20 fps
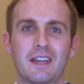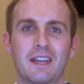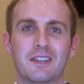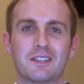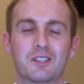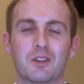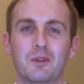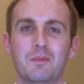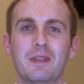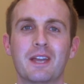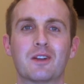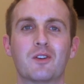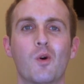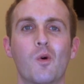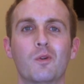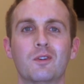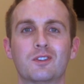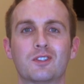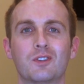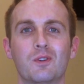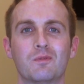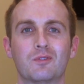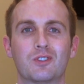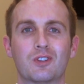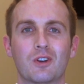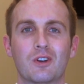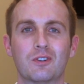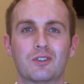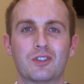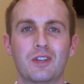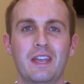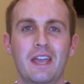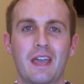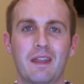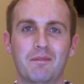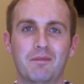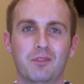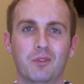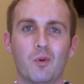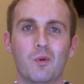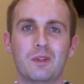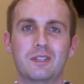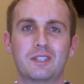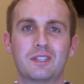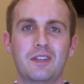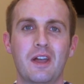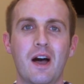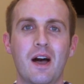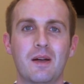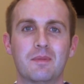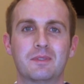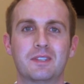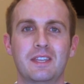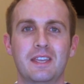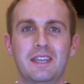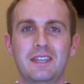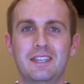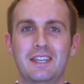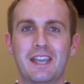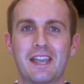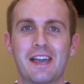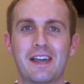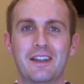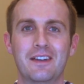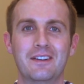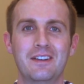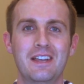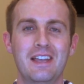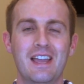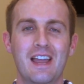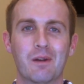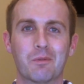and it's going to be at Cornerstone Church in Floyd's Knobs, Indiana.